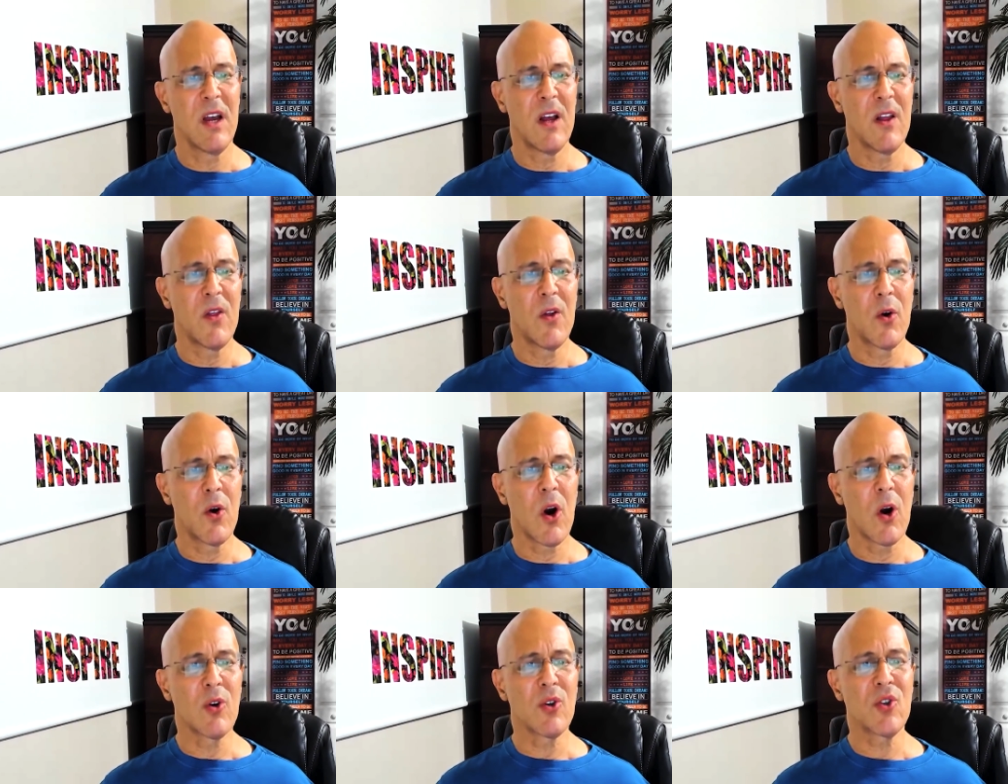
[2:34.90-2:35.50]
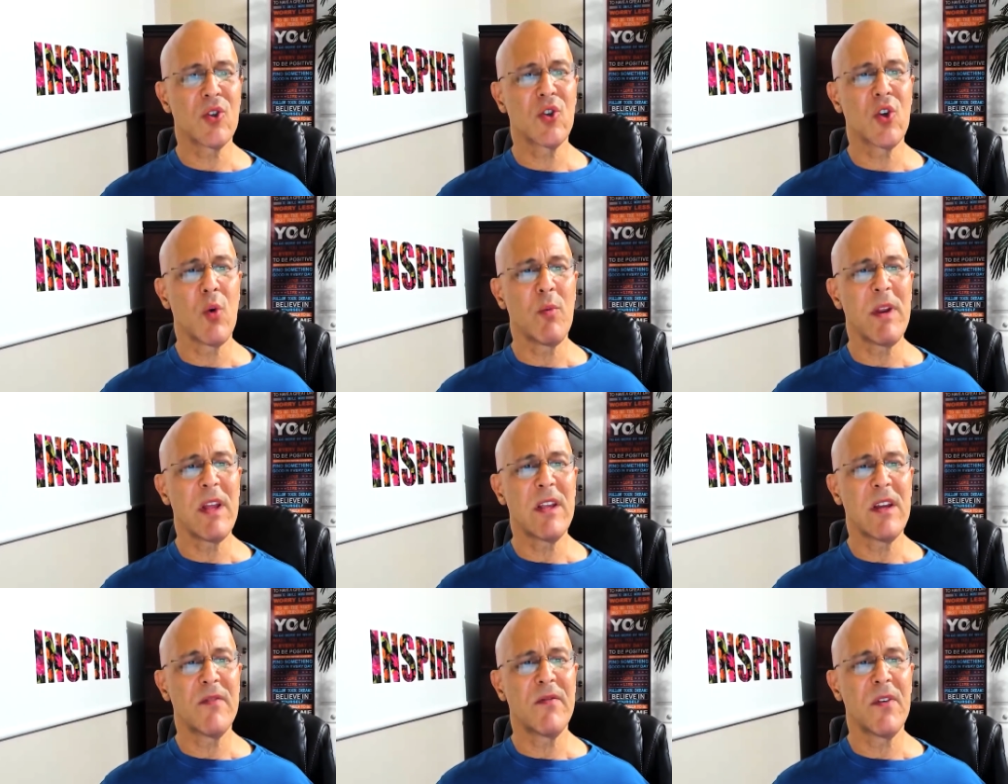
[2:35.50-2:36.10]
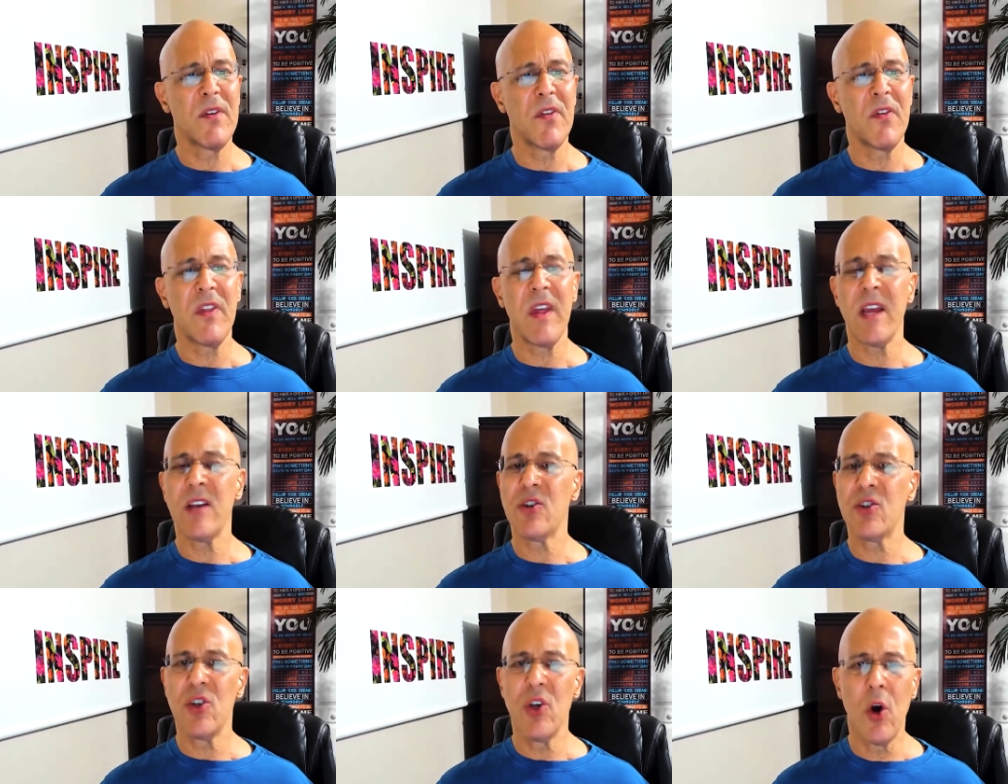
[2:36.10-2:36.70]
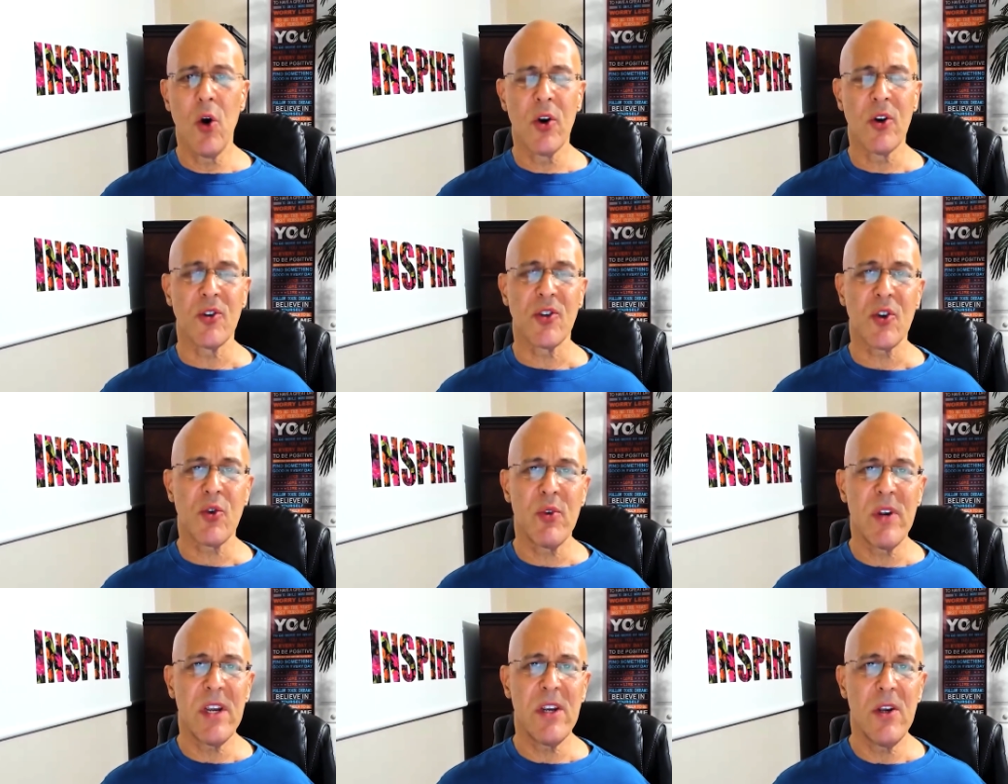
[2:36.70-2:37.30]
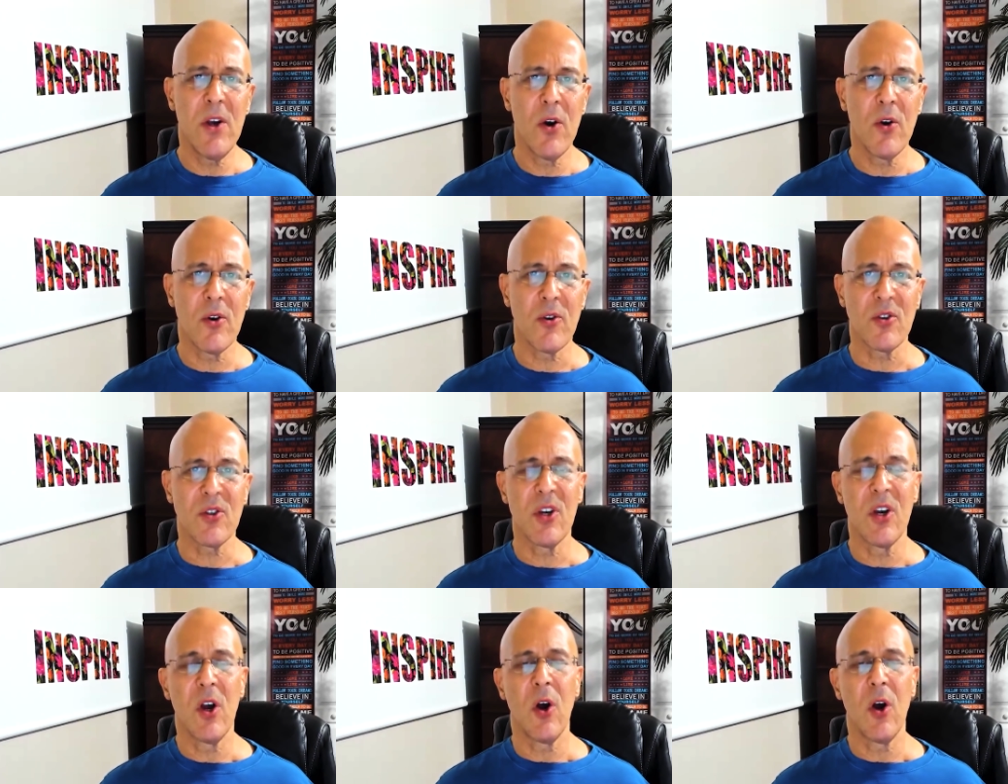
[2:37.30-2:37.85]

There are so many different things, yogurts, Greek yogurts.